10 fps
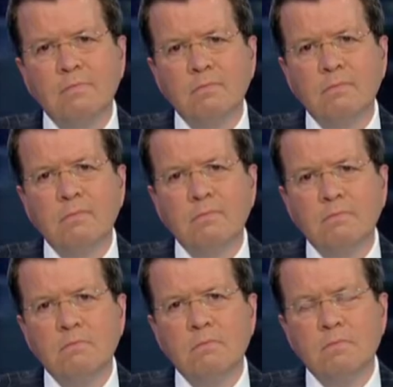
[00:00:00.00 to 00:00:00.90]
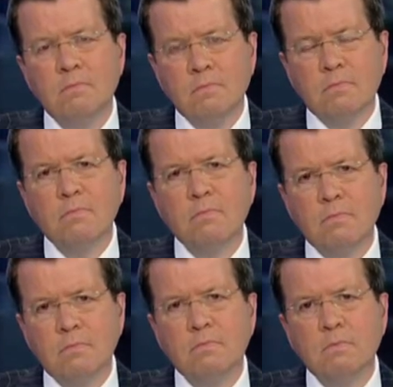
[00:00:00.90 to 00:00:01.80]

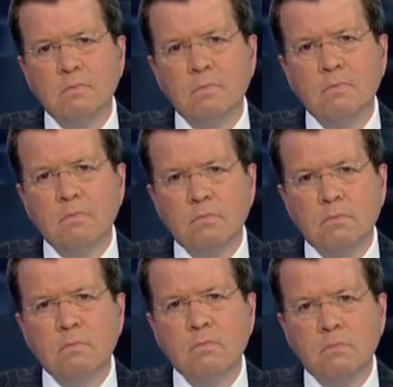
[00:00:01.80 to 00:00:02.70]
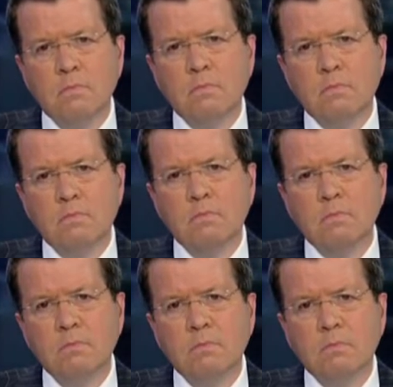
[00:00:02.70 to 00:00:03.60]

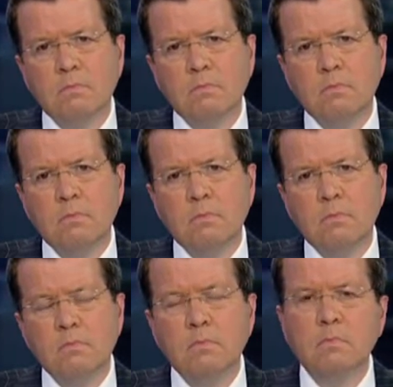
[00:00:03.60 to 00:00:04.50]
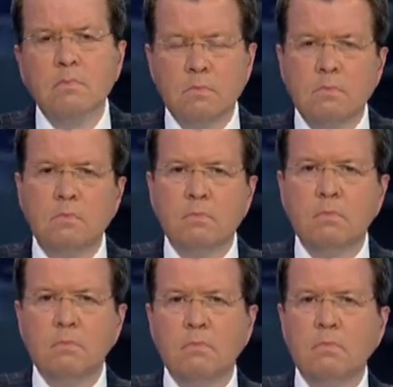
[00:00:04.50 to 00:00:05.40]

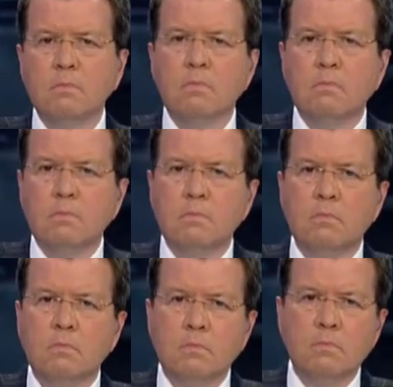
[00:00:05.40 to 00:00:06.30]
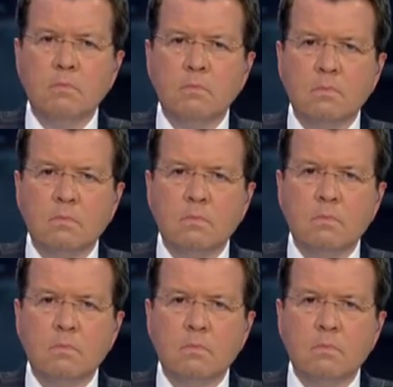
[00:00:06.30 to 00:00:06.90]
The person shown says nothing.